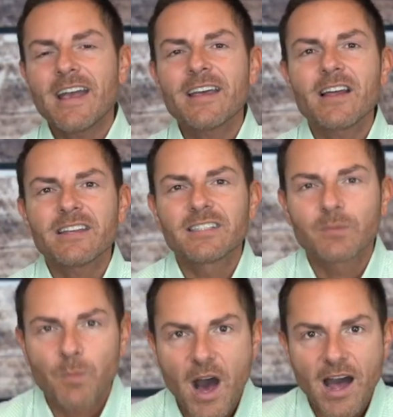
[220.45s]
in a
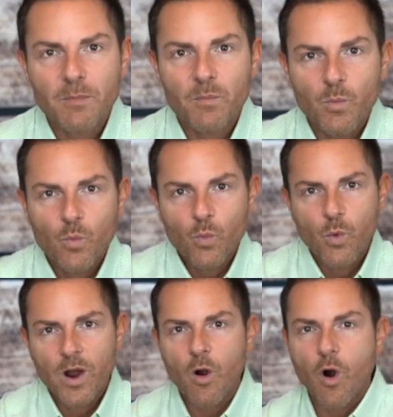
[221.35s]
spot
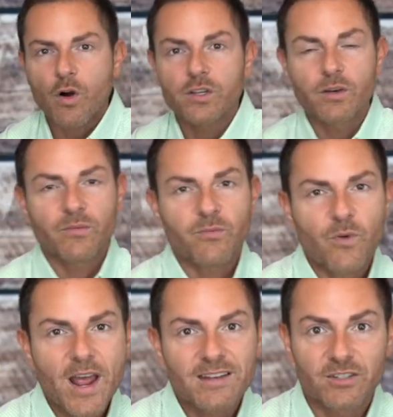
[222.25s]
where all your
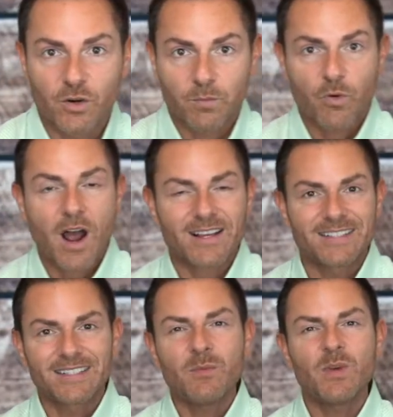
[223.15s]
friends, your
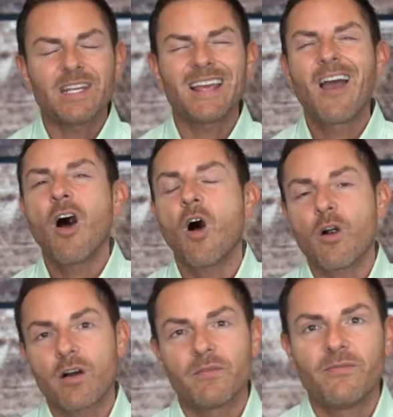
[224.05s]
proximity,
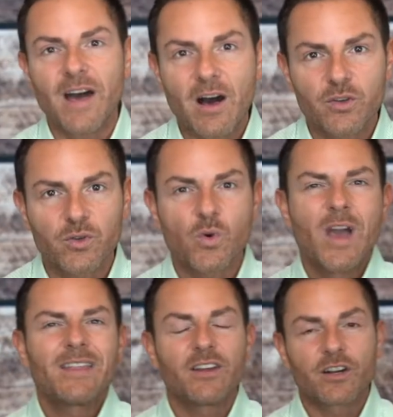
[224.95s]
are of value.
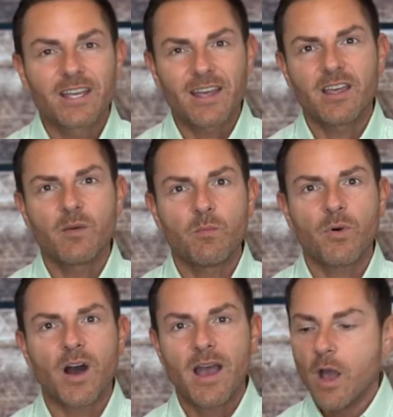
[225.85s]
They're kicking
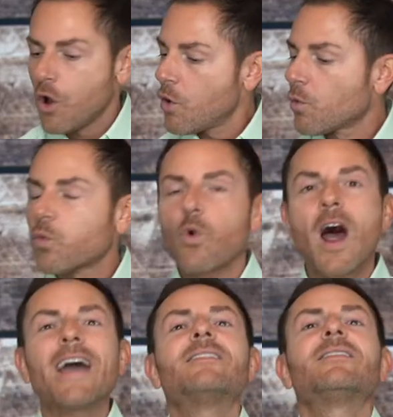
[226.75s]
butt,
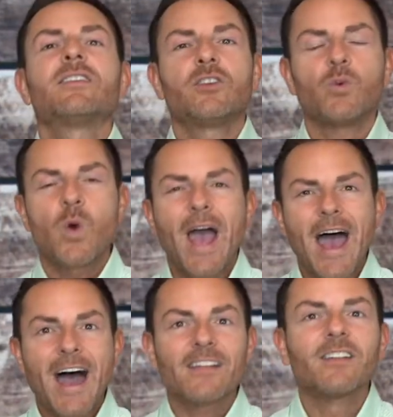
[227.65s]
rising you,
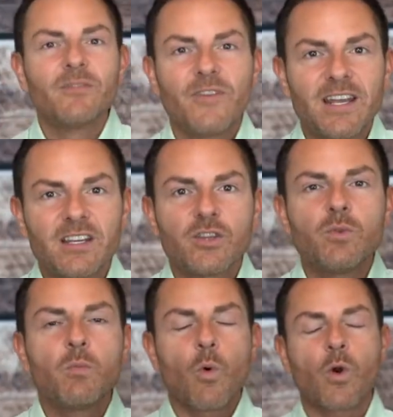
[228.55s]
elevating
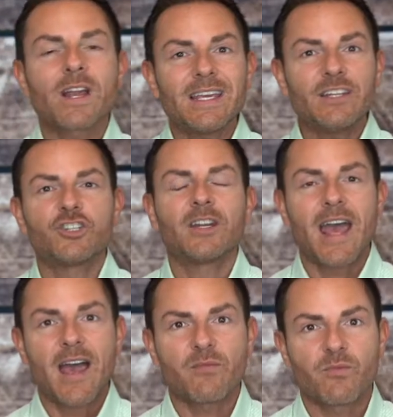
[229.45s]
you more each
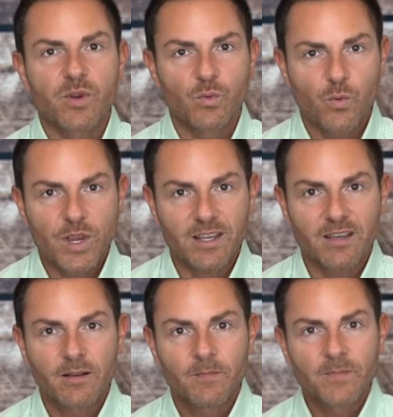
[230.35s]
and every
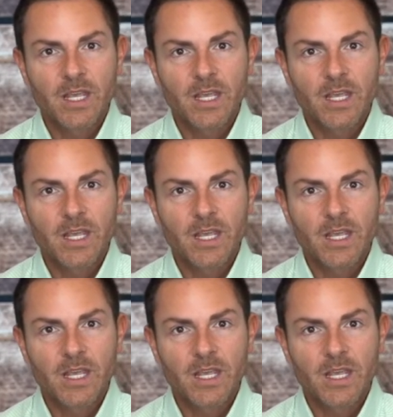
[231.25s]
week.